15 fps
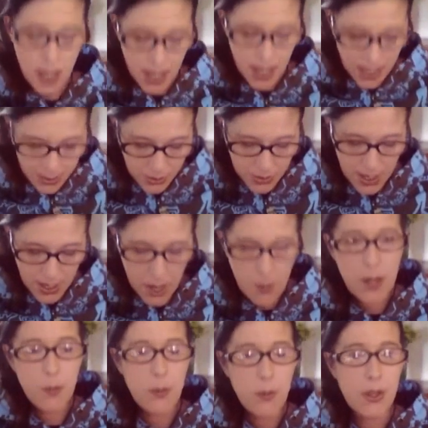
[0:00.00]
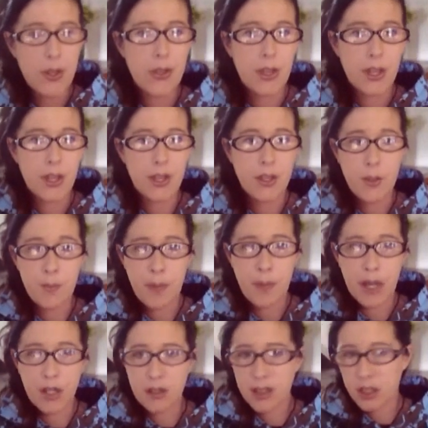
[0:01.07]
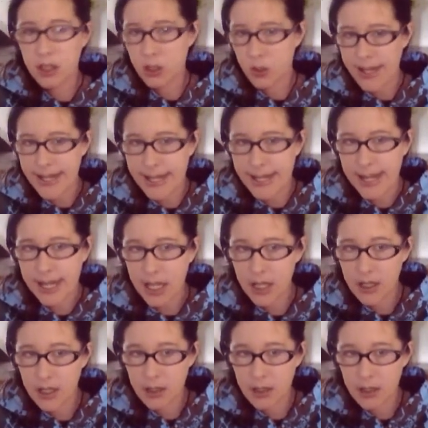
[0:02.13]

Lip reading: And so that way with the belt, he can't